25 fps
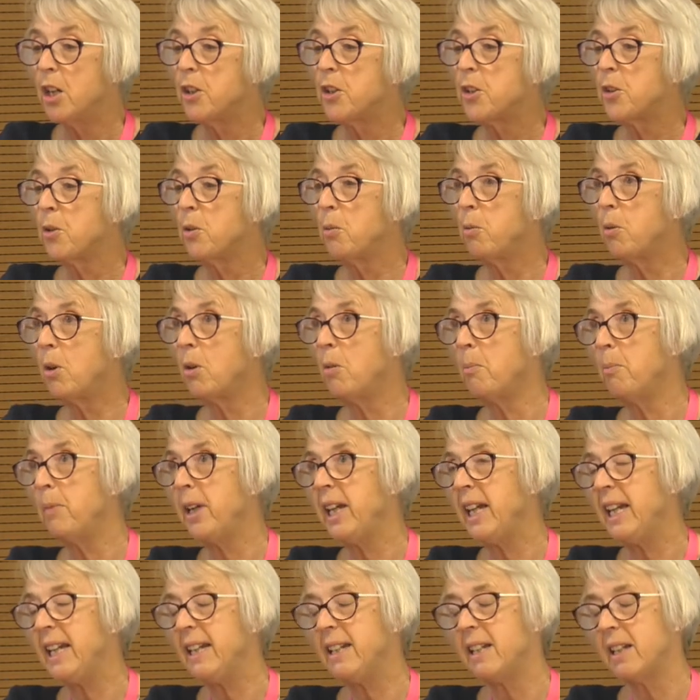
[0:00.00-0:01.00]
So what
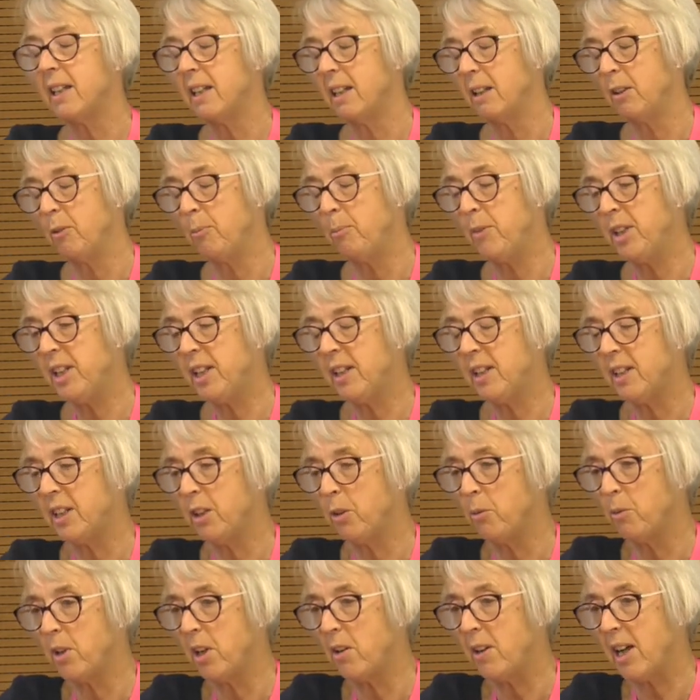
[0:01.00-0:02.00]
made Mrs.
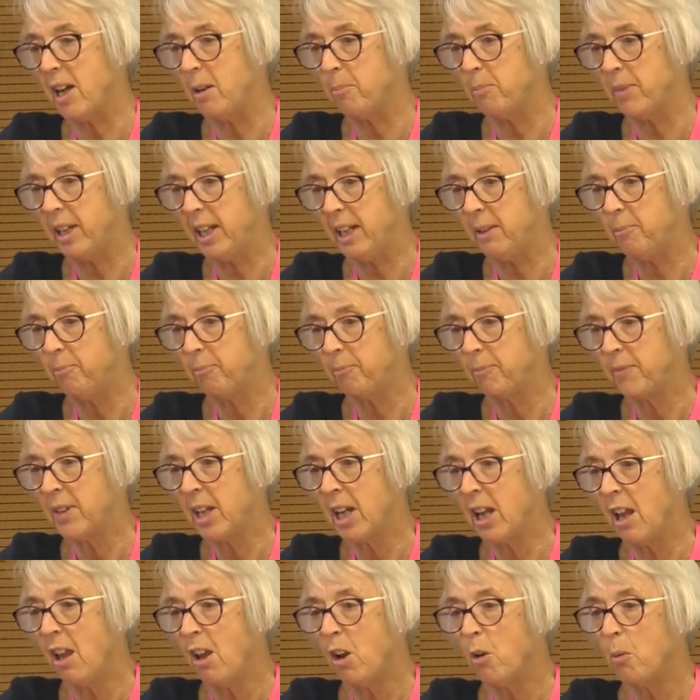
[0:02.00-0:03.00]
Sitwell happy?
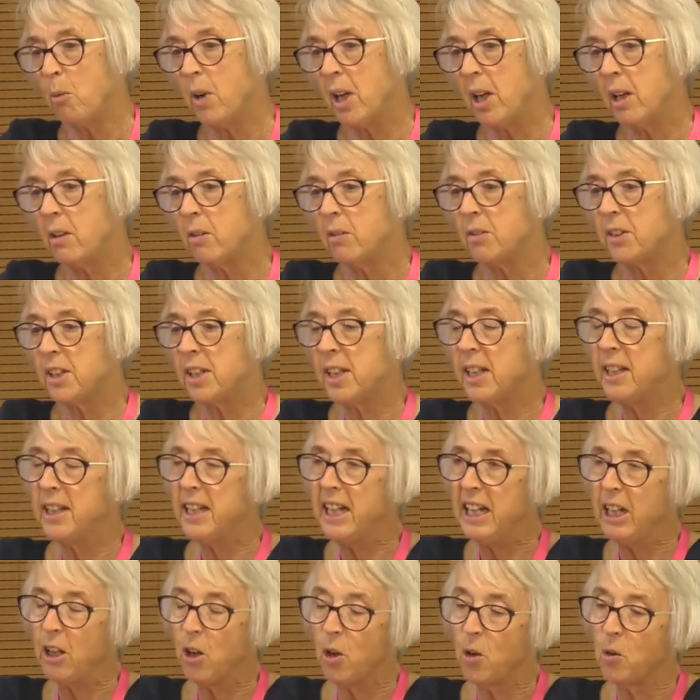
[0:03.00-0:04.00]
Well,
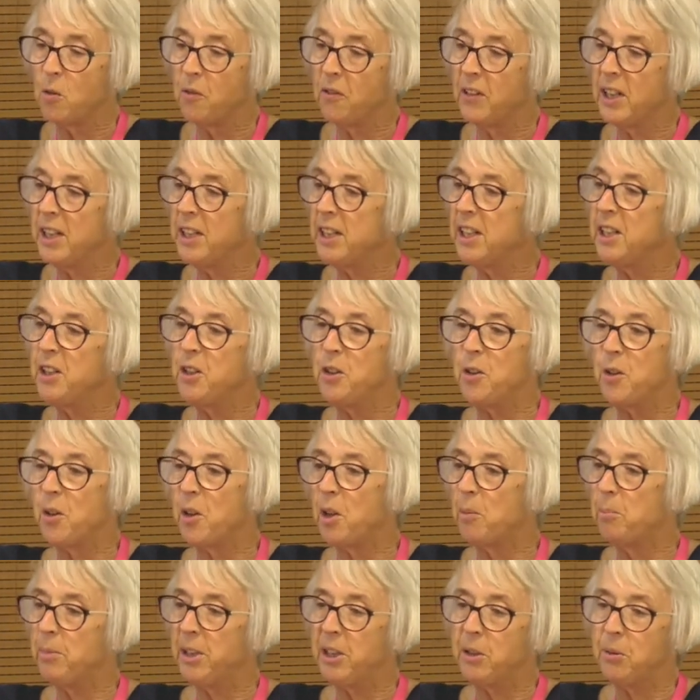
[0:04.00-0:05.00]
Sidney Colvin did
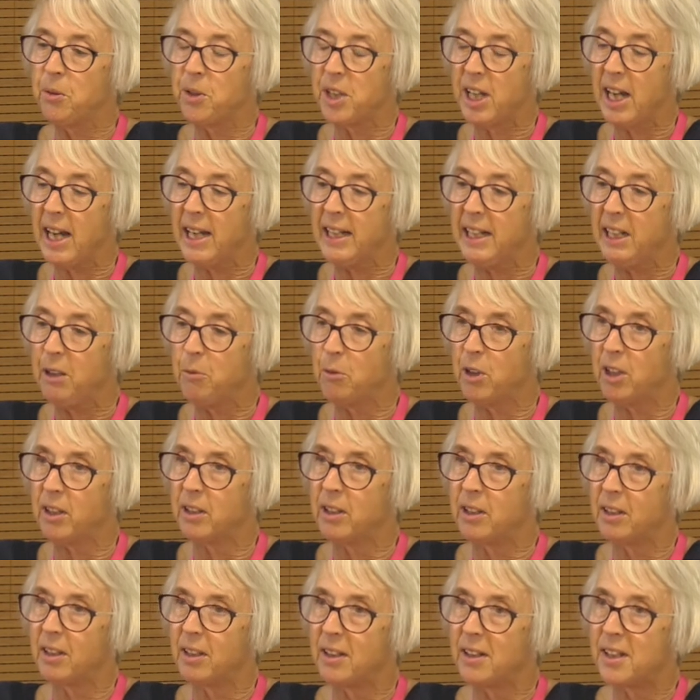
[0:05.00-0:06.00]
not appeal to
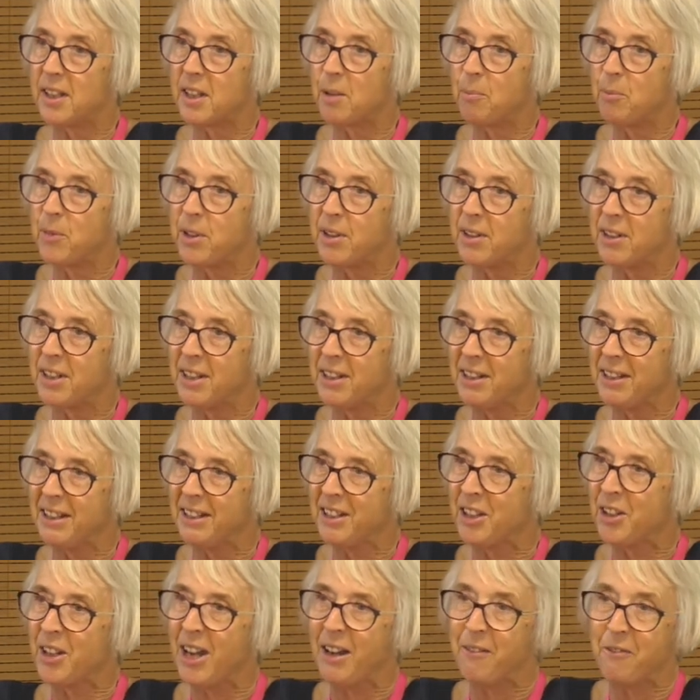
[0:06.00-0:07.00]
anyone, and
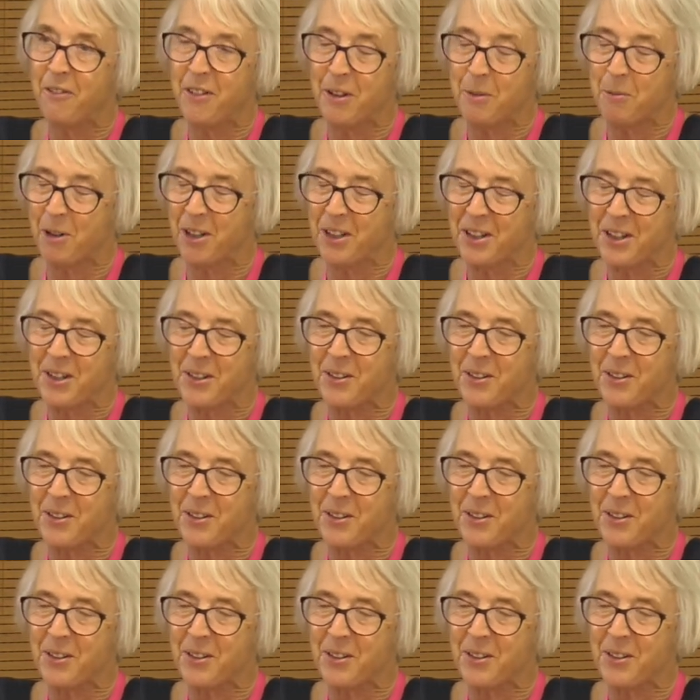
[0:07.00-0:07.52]
to everyone.